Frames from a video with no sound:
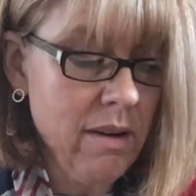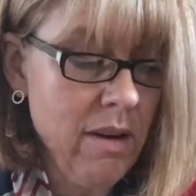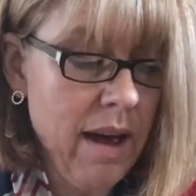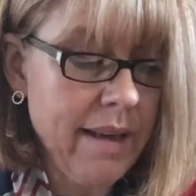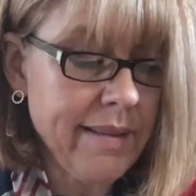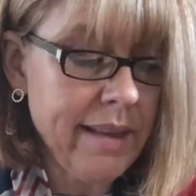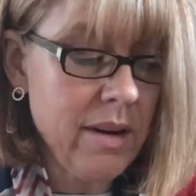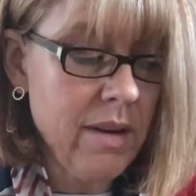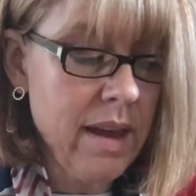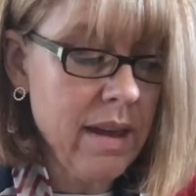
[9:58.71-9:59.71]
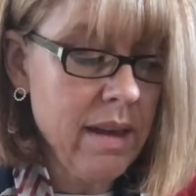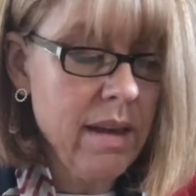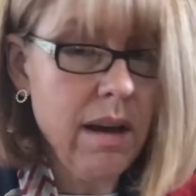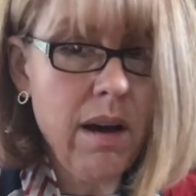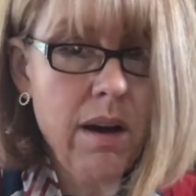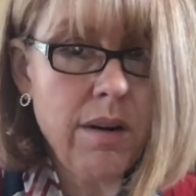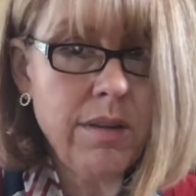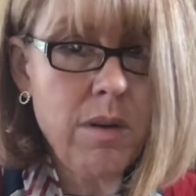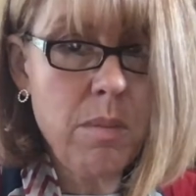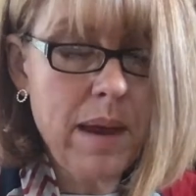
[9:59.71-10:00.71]
her eyes glittering.
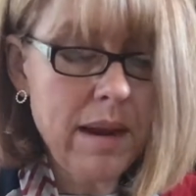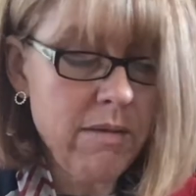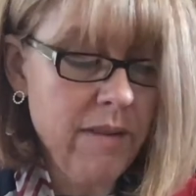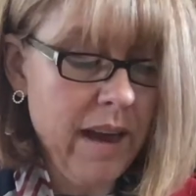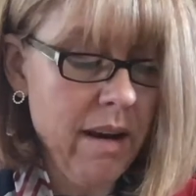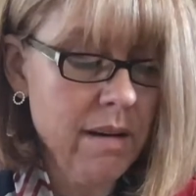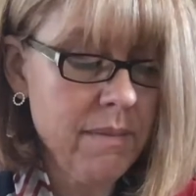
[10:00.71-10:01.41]
Ours are made of fire.